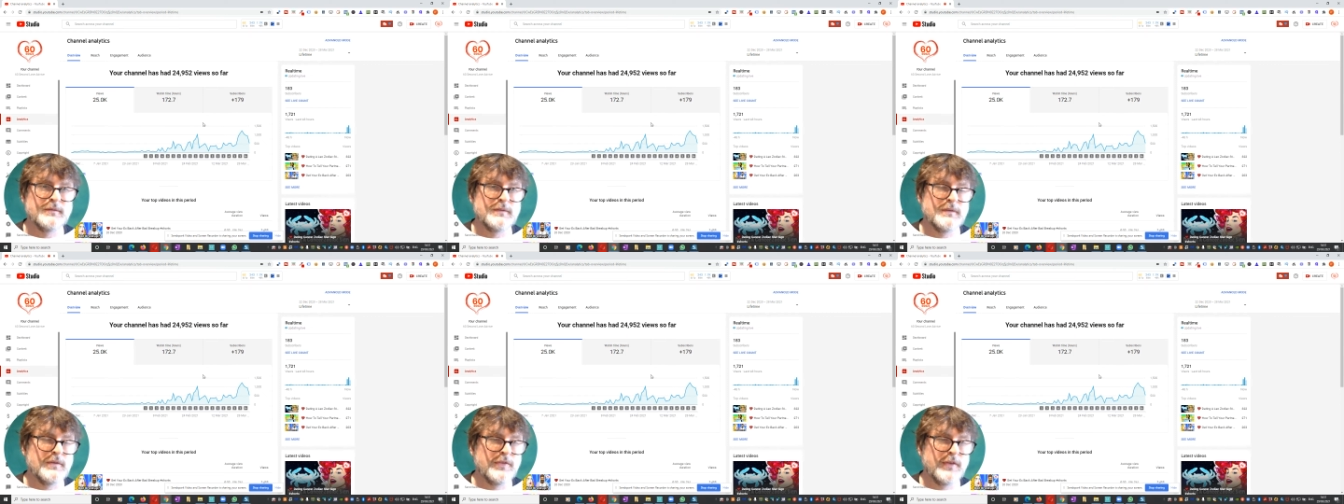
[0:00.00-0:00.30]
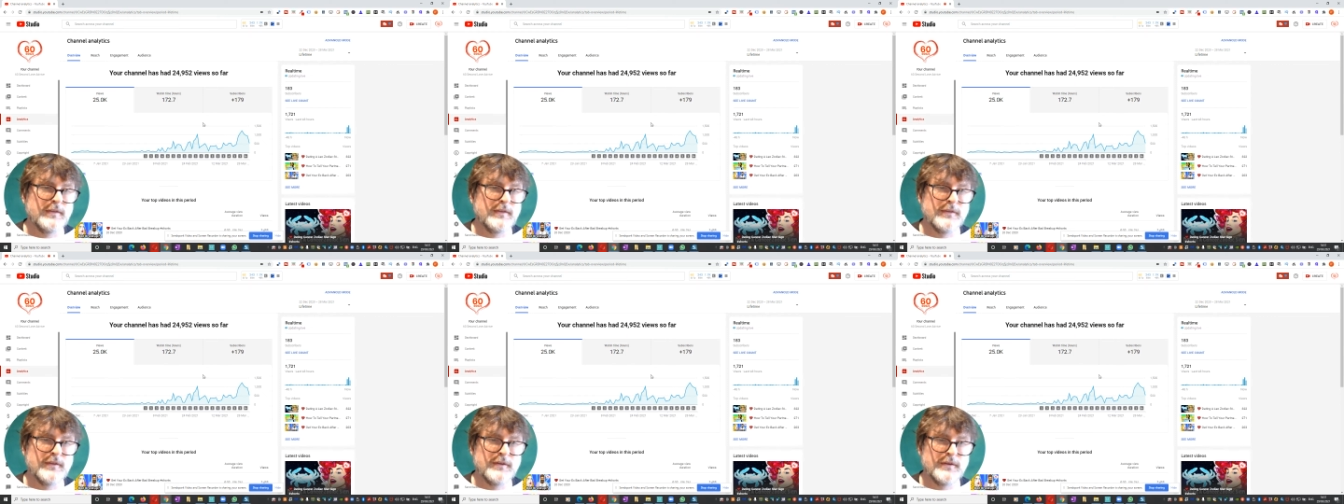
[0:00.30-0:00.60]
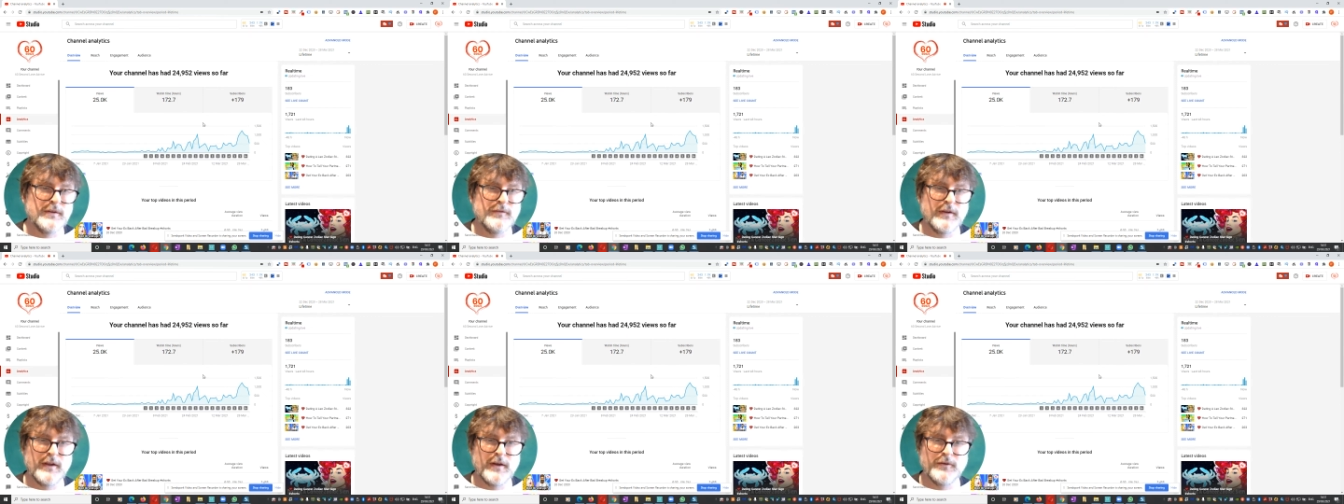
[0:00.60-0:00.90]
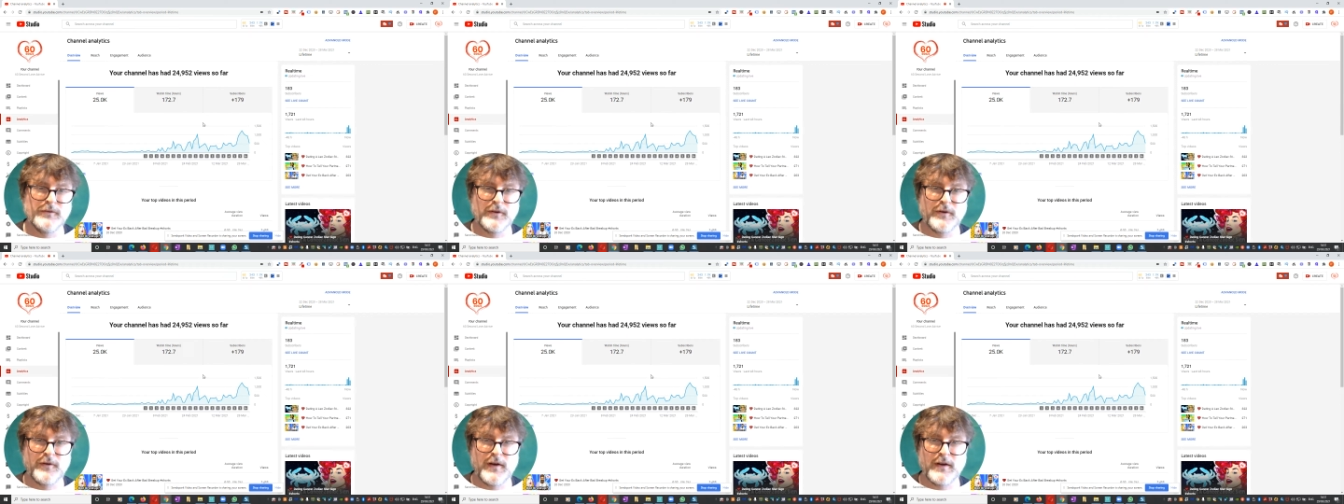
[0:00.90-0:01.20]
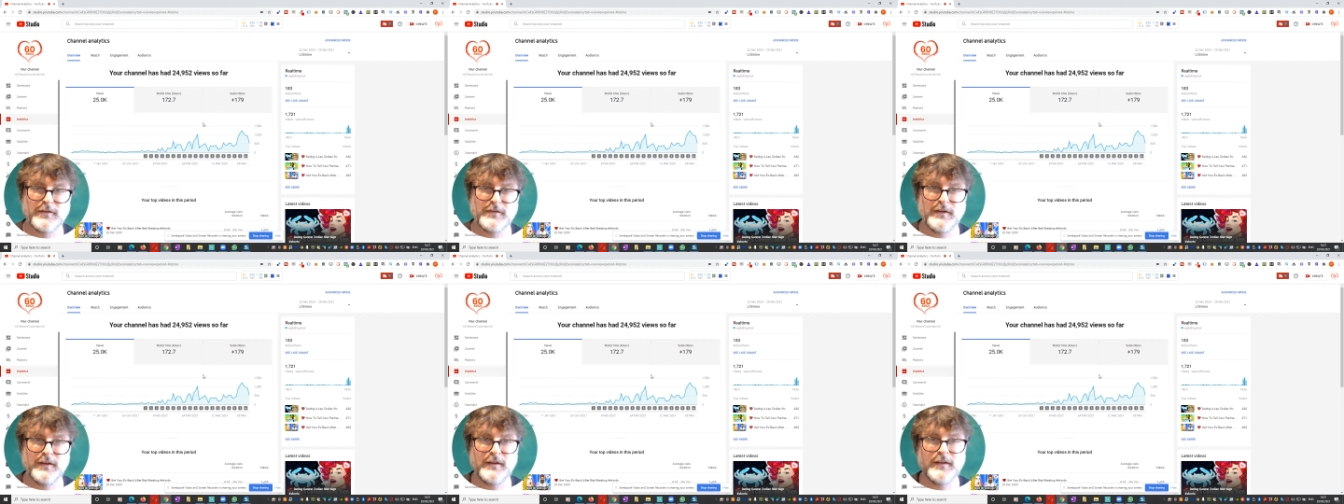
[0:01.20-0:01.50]
you think that your videos are
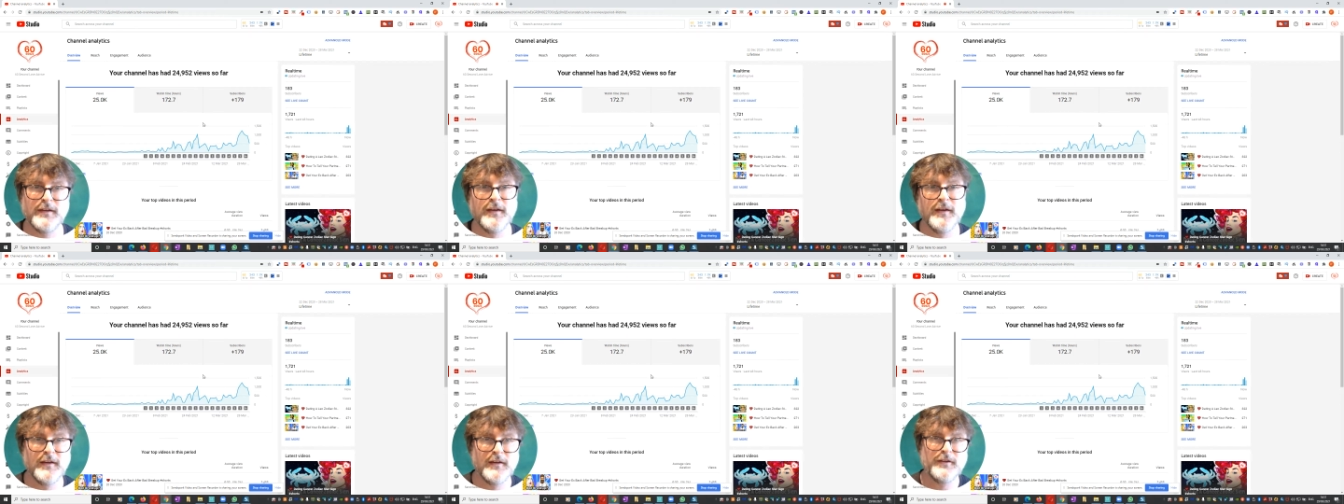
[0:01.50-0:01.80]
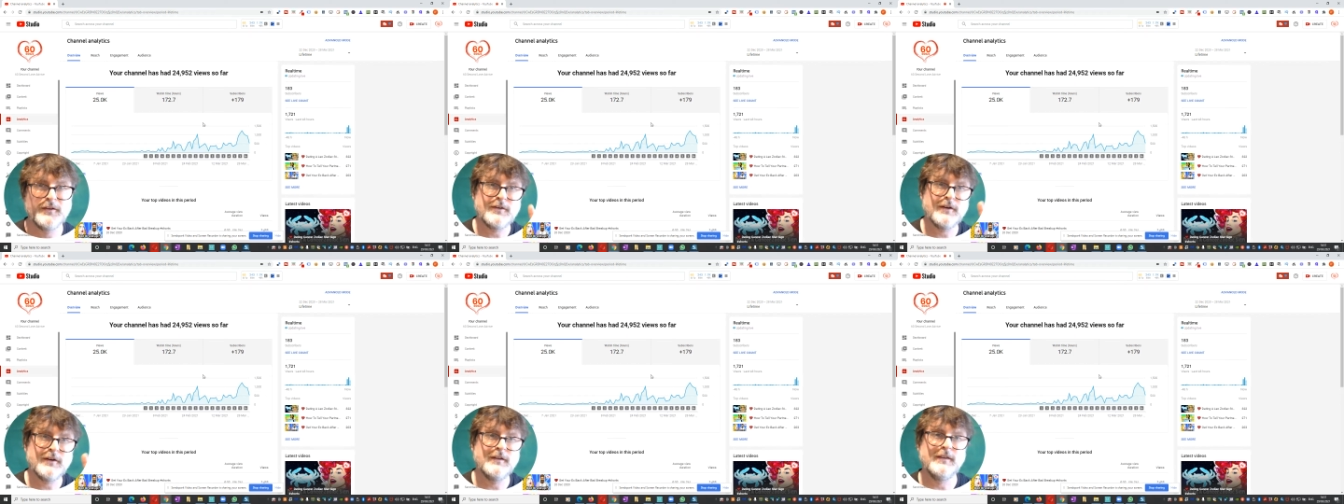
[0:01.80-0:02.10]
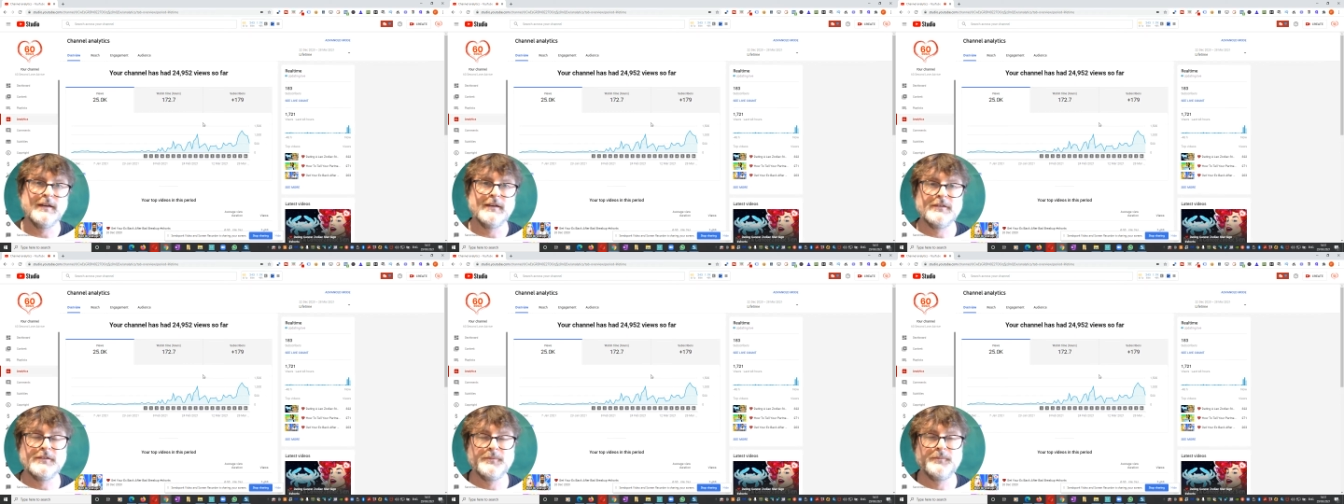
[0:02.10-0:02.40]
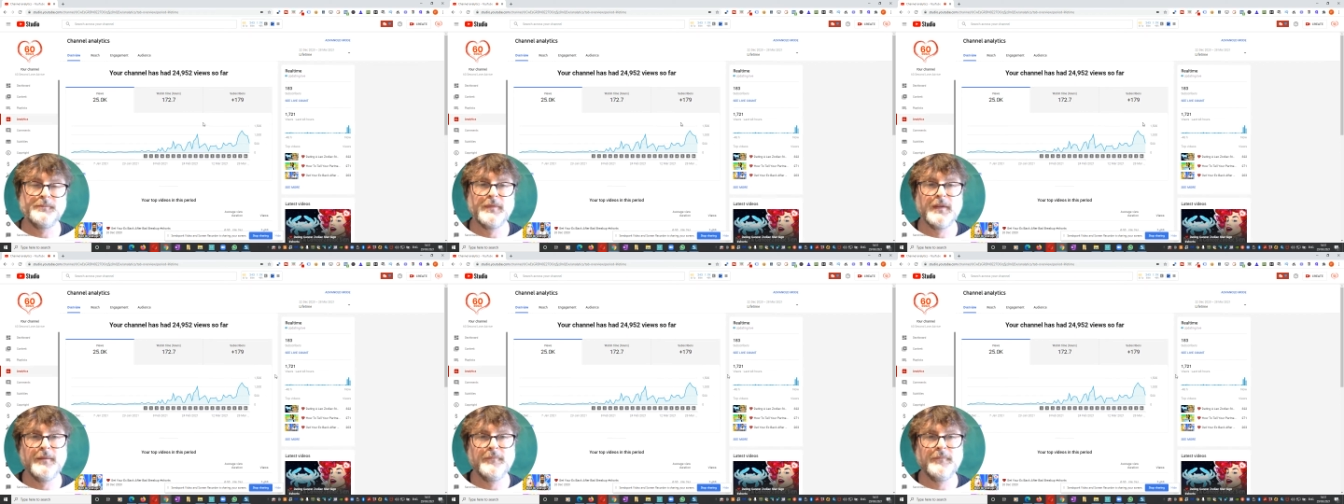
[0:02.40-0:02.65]
crashing, try this.